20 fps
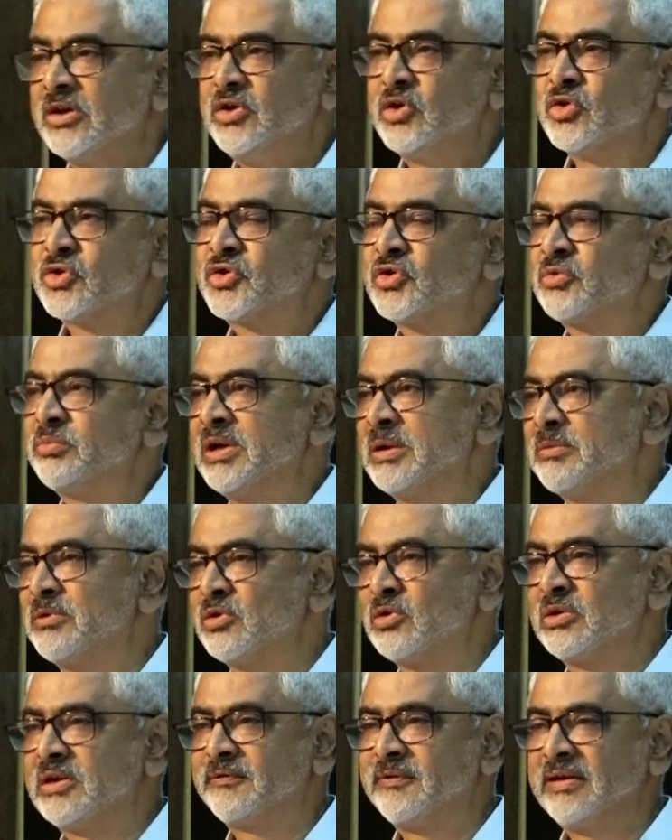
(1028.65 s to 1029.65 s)
You should be
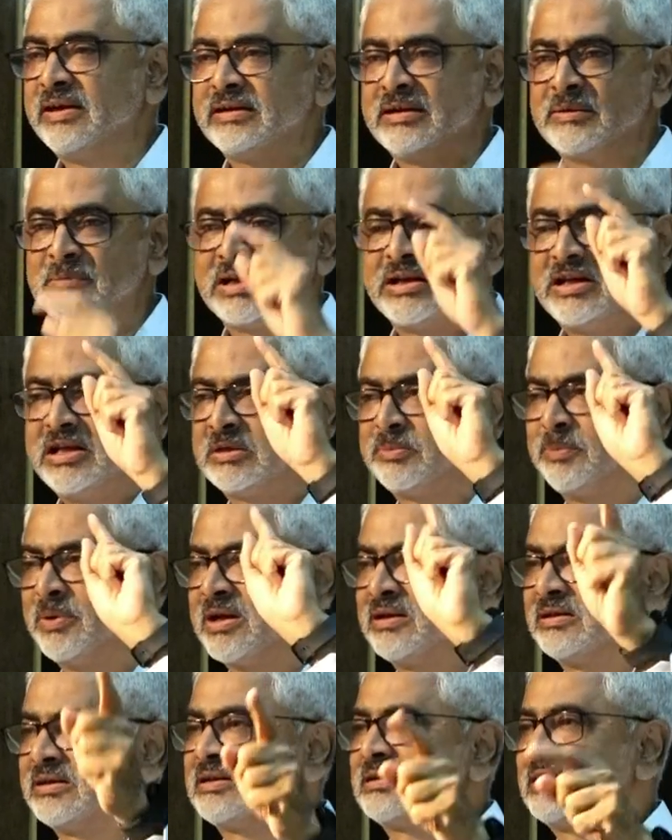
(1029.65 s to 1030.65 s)
able to define them all.
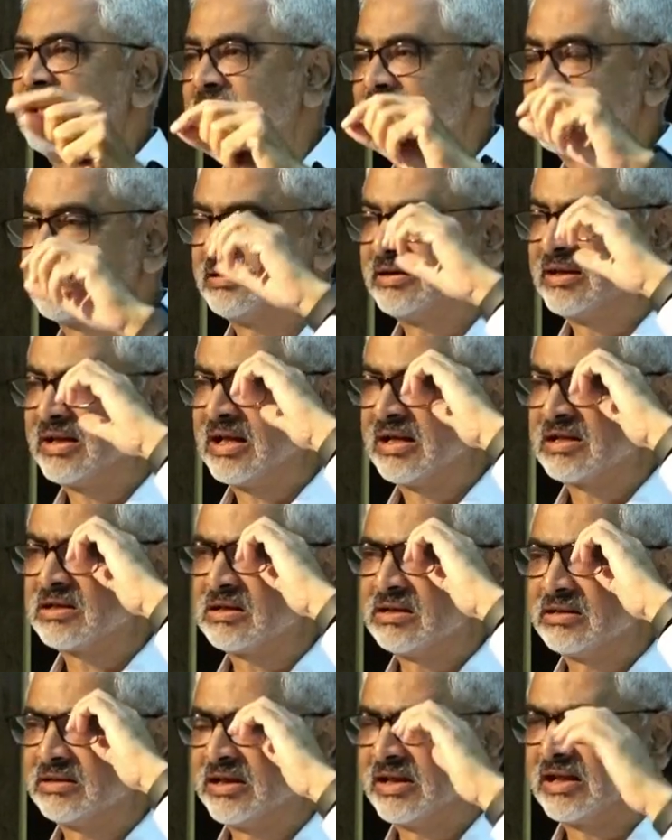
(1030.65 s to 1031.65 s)
There
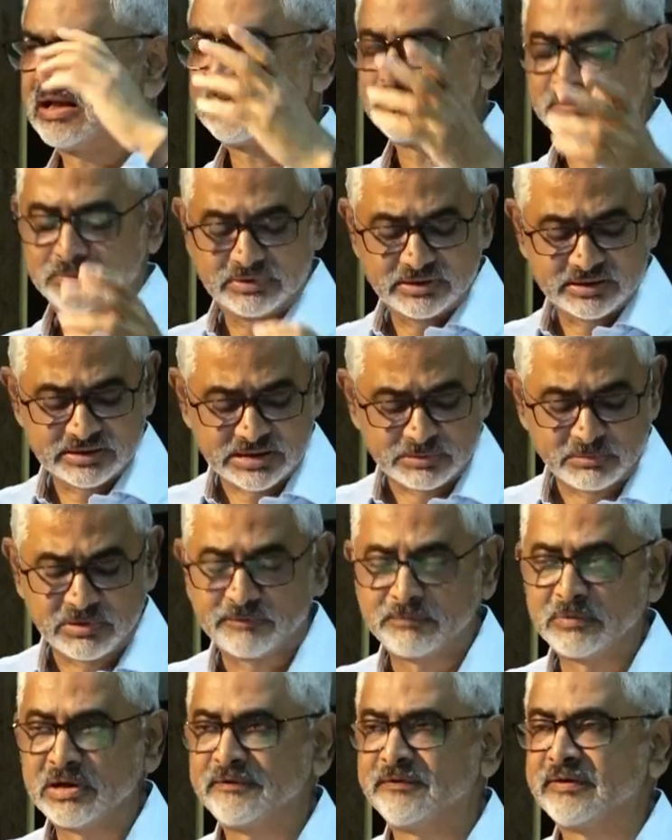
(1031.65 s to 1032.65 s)
are there are uh, some
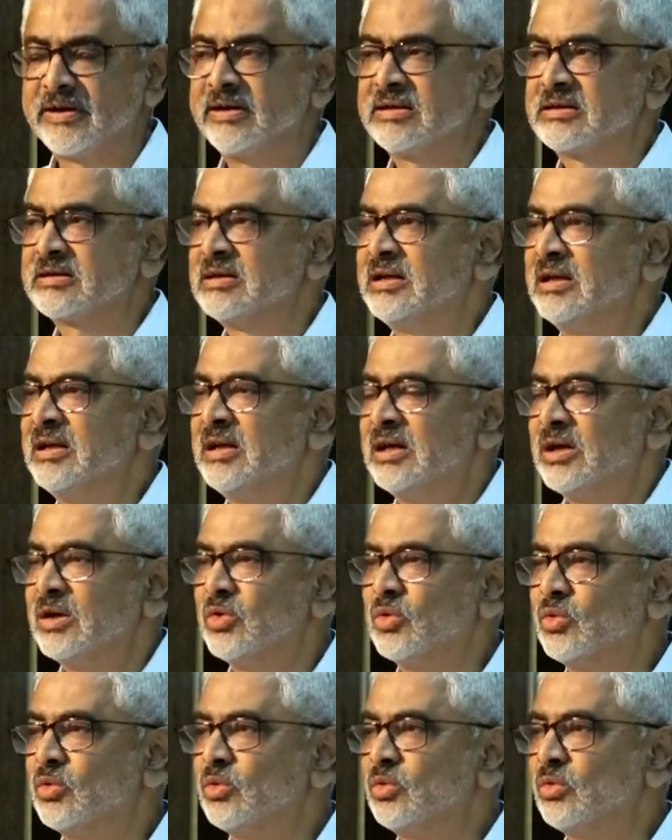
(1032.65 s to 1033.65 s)
of my friends
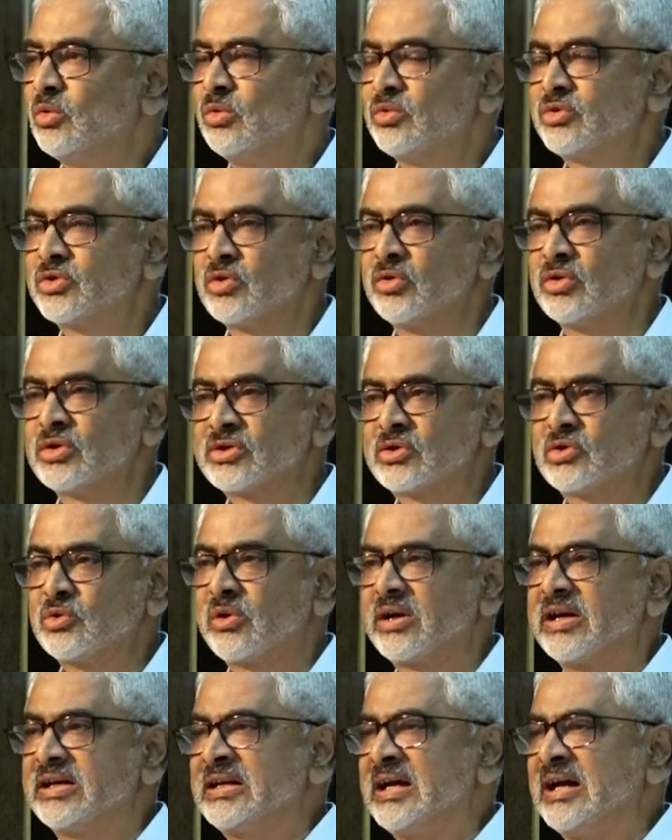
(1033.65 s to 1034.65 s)
who chose
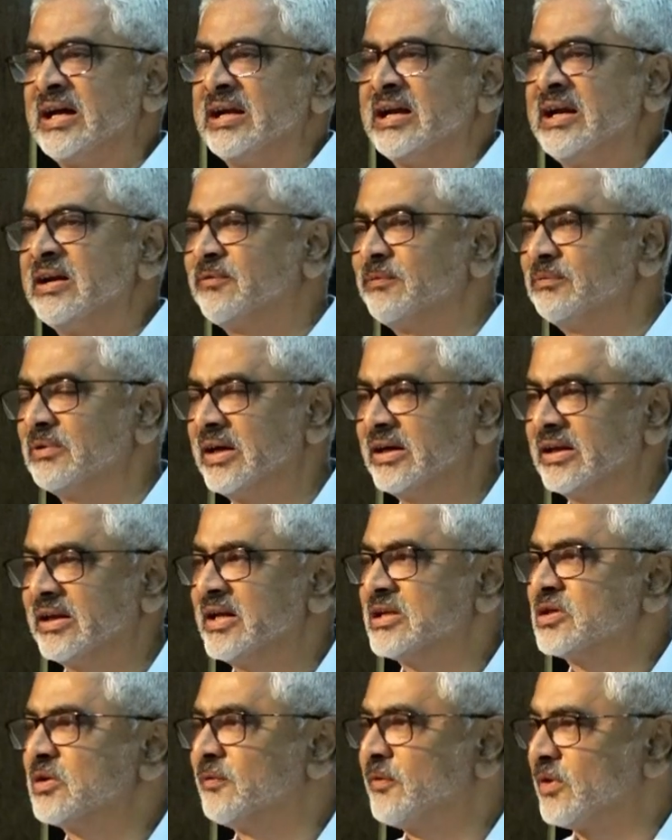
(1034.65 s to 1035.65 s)
to retire at, at
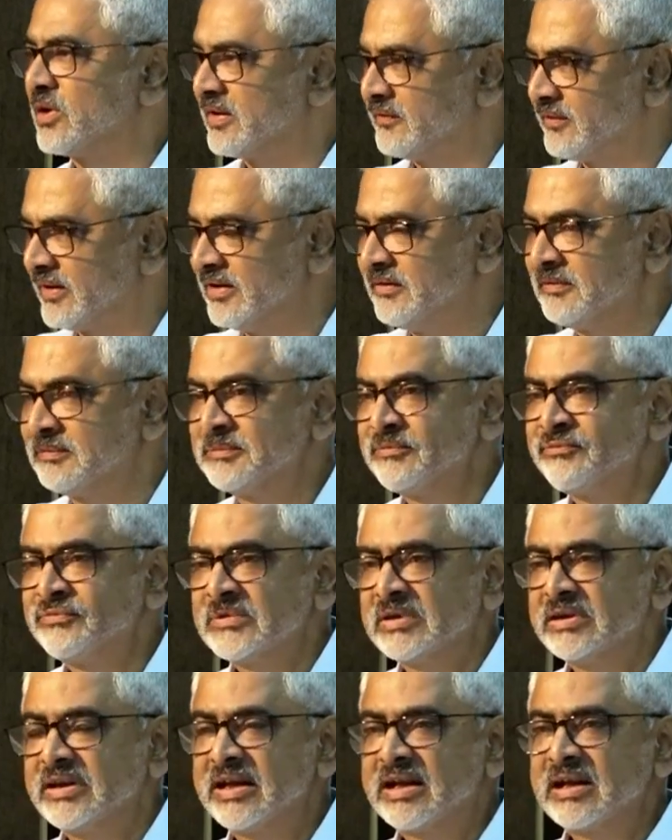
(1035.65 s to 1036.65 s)
the age of 45.
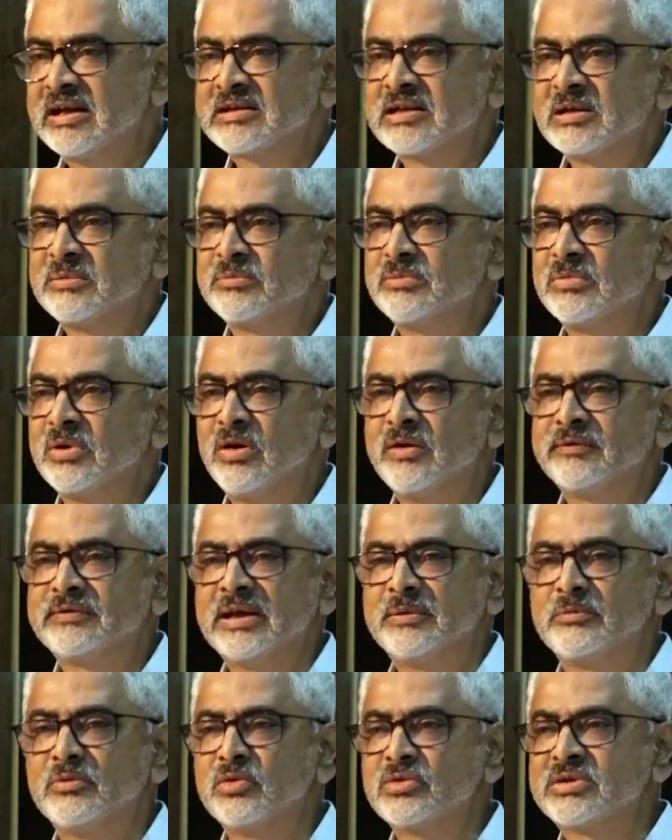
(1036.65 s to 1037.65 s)
There are some
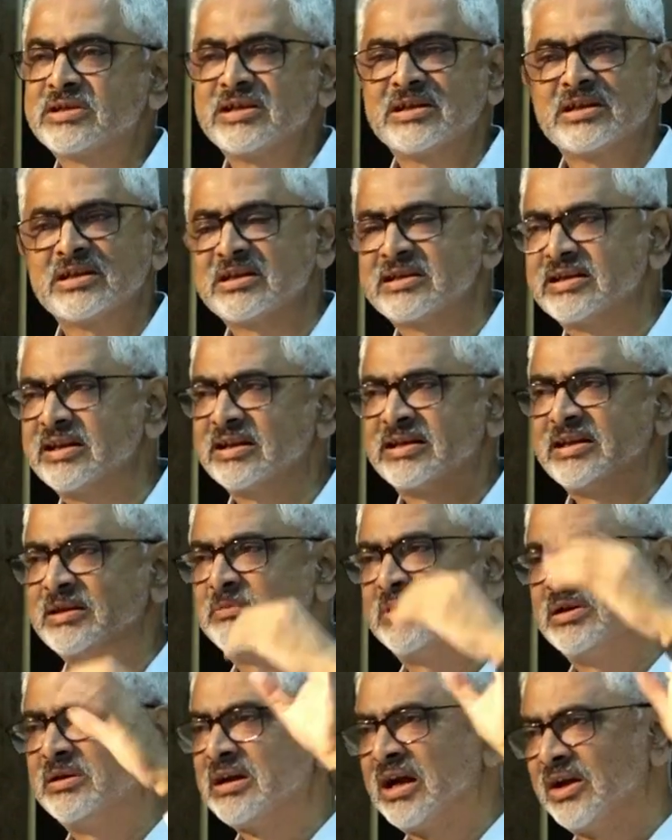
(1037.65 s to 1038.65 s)
of them who say
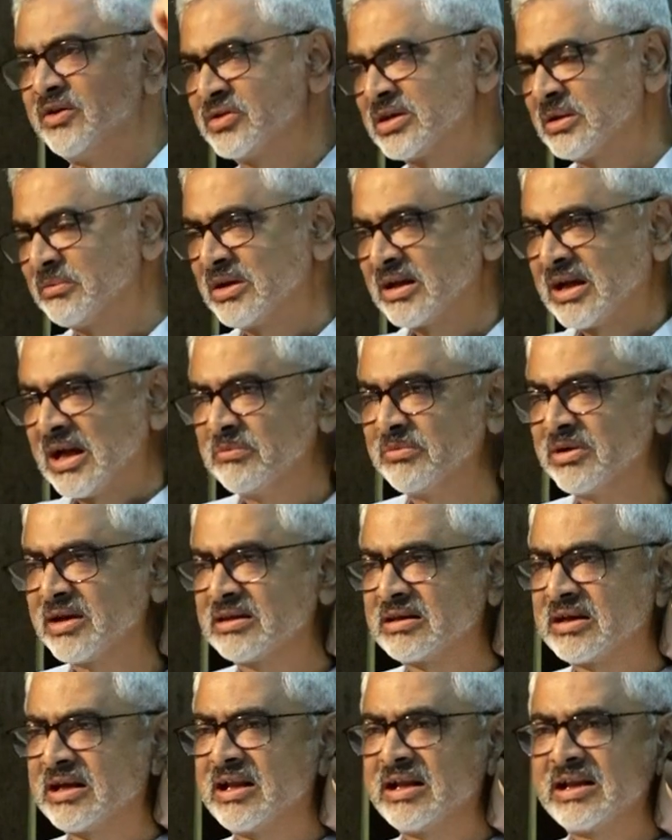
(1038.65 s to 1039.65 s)
ki me ayushyavar kaam
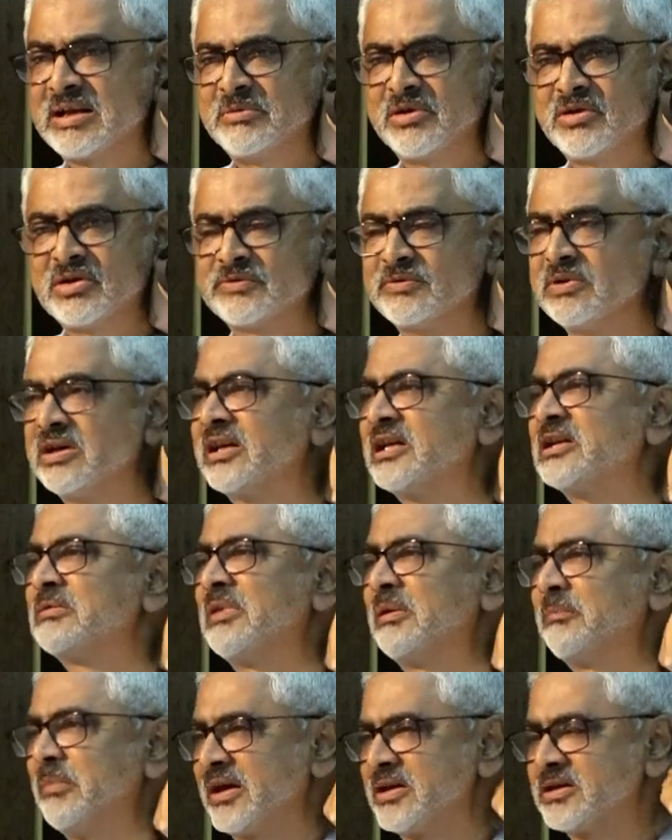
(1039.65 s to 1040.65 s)
karat rahana because work
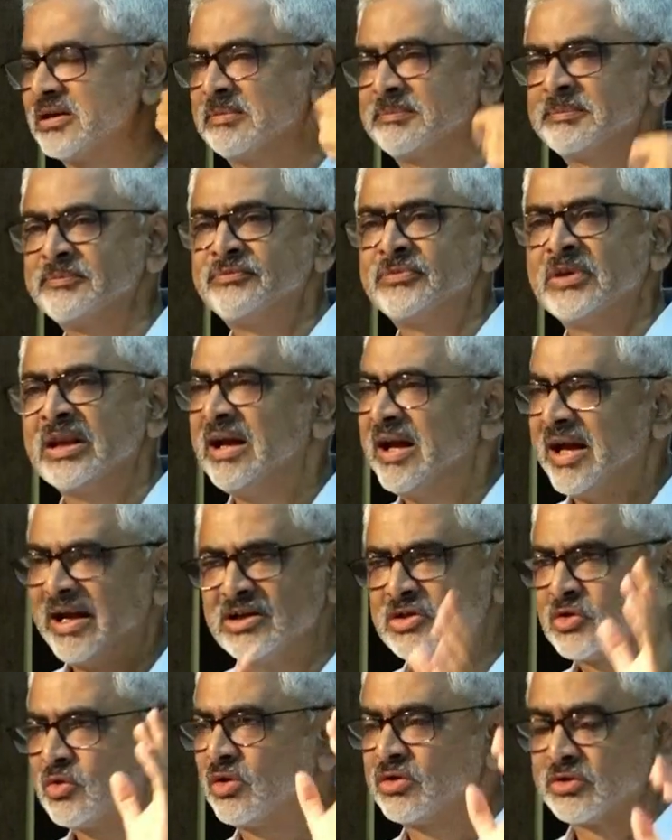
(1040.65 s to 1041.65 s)
is my passion
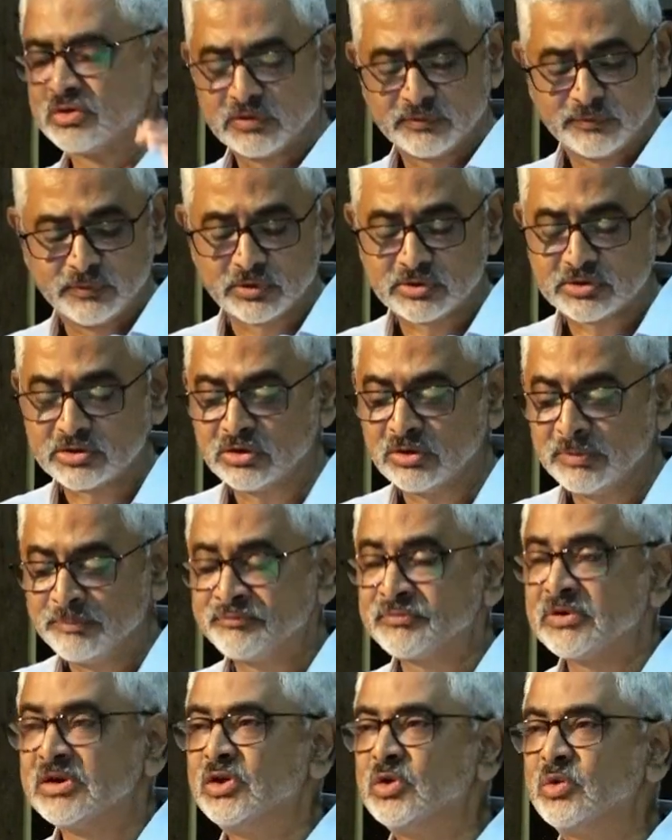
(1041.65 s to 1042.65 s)
and so on and so forth.
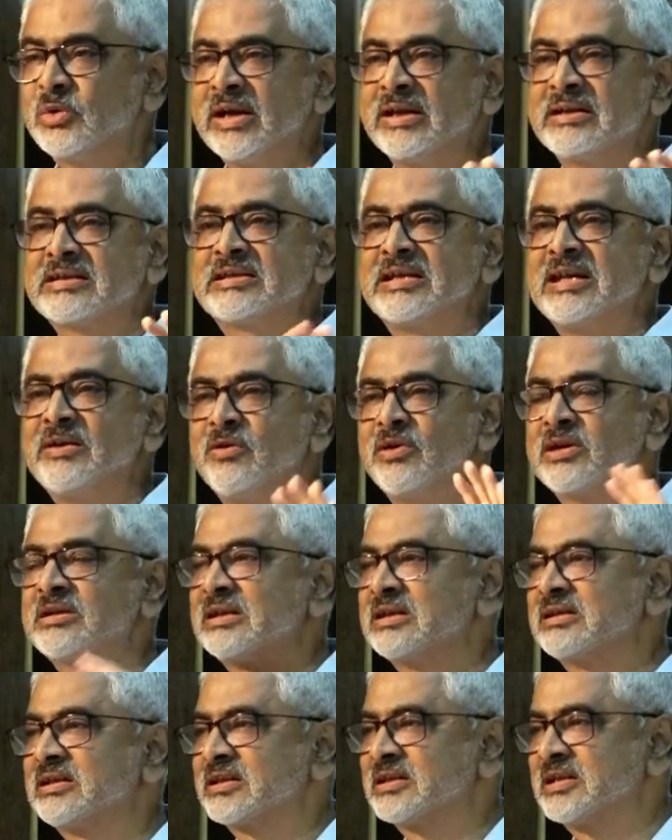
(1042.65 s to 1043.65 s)
So you can say what
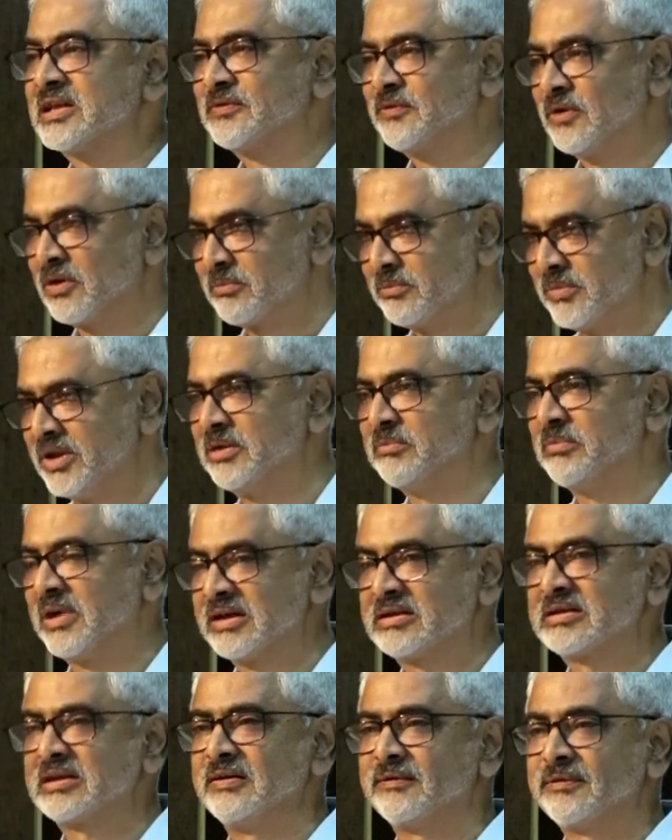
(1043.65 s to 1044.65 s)
is the success for me
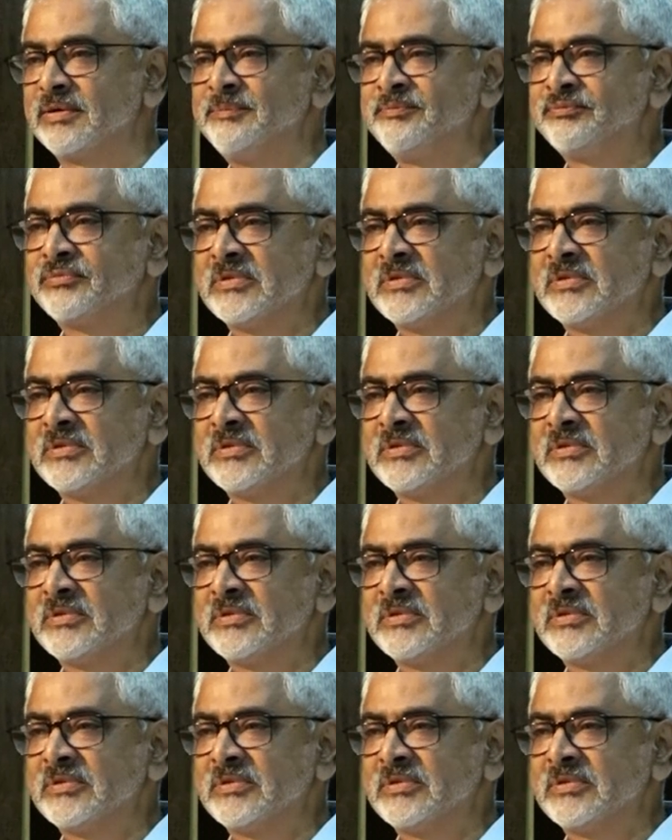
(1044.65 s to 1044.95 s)
myself.